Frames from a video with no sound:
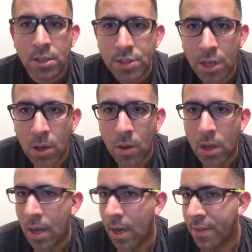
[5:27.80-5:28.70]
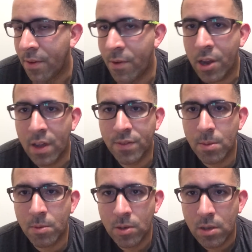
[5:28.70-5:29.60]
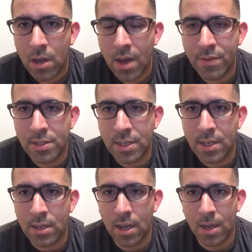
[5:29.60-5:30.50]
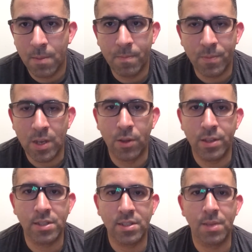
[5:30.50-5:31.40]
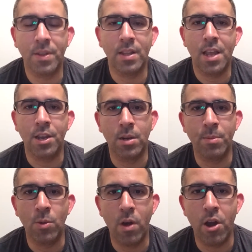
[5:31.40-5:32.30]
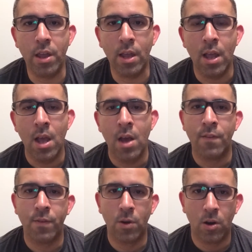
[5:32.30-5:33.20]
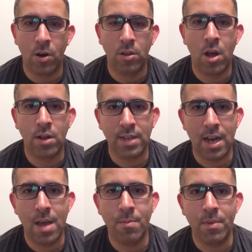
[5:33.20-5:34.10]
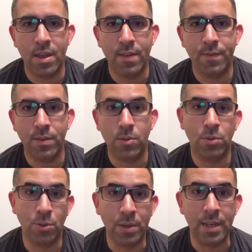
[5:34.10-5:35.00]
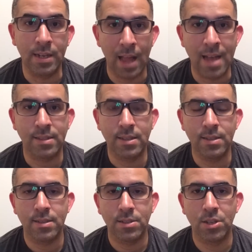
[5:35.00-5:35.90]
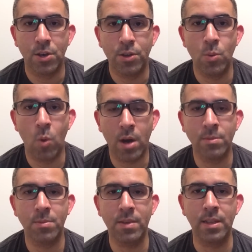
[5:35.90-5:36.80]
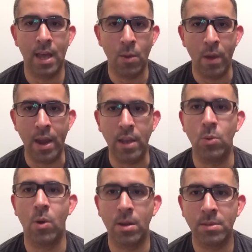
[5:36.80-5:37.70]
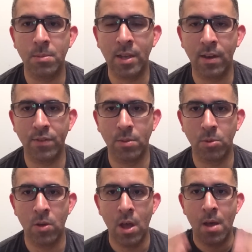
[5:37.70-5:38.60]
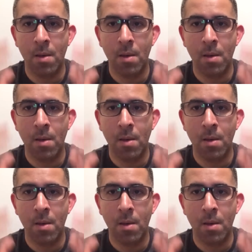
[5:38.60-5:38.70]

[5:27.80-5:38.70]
So uh, they're very comfortable. Obviously, um, you know, this is something that you're going to be wearing for a long time if you do need glasses. So you want them to be lightweight, you want them to be comfortable.